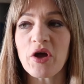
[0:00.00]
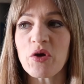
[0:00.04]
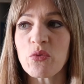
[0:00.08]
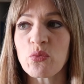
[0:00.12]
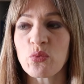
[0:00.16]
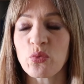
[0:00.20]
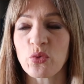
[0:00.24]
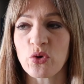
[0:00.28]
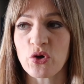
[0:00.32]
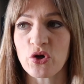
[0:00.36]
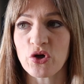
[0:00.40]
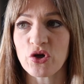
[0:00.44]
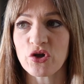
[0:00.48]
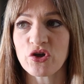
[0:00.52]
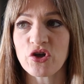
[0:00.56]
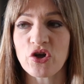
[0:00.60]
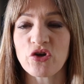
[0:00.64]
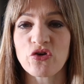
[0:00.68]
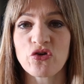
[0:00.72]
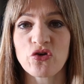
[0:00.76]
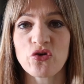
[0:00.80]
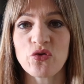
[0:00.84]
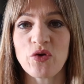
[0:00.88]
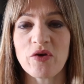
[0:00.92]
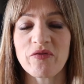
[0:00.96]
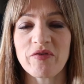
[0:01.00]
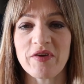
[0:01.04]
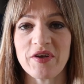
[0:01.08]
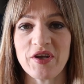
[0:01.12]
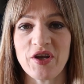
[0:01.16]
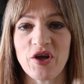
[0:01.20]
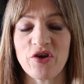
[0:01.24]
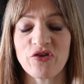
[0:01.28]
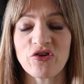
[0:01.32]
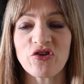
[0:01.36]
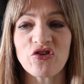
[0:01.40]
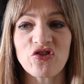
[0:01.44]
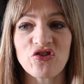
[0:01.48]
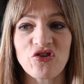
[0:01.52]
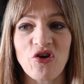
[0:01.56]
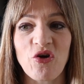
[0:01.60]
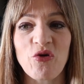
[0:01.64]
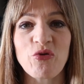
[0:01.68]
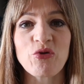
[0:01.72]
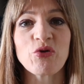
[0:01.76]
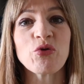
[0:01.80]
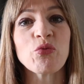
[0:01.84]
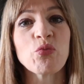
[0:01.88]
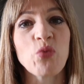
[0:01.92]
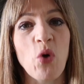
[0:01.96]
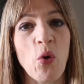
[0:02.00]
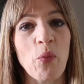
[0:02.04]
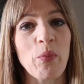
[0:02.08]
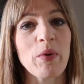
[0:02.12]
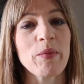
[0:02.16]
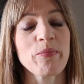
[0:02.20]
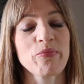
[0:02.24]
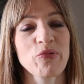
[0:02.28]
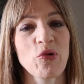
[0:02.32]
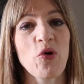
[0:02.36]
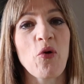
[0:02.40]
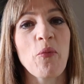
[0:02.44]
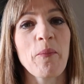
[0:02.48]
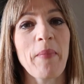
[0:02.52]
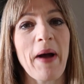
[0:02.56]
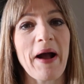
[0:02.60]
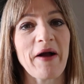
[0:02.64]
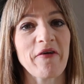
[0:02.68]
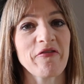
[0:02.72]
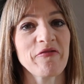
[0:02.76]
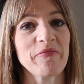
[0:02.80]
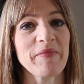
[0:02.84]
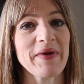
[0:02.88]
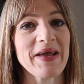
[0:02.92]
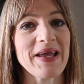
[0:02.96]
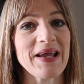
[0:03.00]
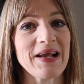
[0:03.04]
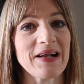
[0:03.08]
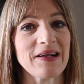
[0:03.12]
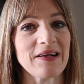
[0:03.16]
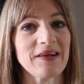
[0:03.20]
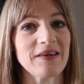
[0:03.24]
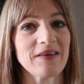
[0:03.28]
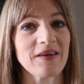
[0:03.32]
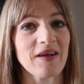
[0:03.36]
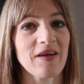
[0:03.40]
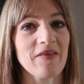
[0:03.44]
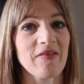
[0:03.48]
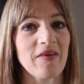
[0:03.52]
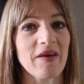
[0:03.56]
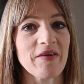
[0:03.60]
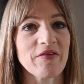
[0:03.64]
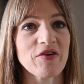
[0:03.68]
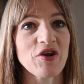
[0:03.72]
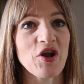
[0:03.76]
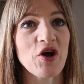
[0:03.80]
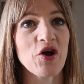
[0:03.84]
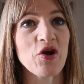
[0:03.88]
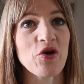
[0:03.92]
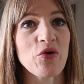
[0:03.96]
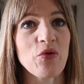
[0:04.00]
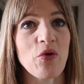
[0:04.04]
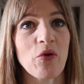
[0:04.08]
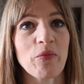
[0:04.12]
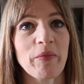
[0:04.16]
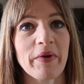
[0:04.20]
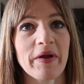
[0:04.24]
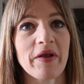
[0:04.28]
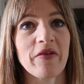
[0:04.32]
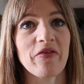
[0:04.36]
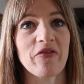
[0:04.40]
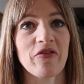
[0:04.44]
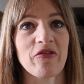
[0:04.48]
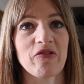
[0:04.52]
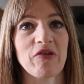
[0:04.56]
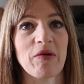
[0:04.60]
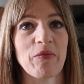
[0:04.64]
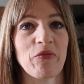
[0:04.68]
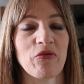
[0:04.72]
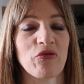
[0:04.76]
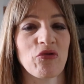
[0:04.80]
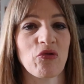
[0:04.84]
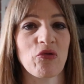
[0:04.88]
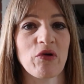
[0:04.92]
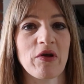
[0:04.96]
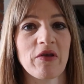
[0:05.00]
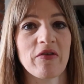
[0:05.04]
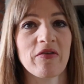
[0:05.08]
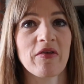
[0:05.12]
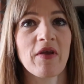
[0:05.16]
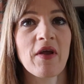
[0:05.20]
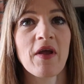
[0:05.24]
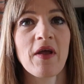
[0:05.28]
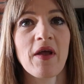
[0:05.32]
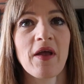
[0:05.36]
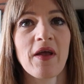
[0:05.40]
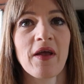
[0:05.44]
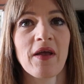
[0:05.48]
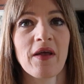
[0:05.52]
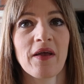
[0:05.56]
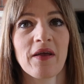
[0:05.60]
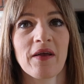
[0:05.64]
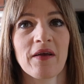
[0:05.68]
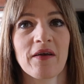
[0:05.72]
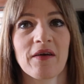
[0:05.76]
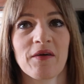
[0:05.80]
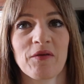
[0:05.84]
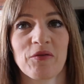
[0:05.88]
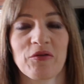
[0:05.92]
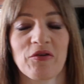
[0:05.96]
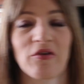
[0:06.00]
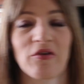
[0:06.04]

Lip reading: I would do a video to show you what we brought back from England, because I know on my Instagram stories, I'm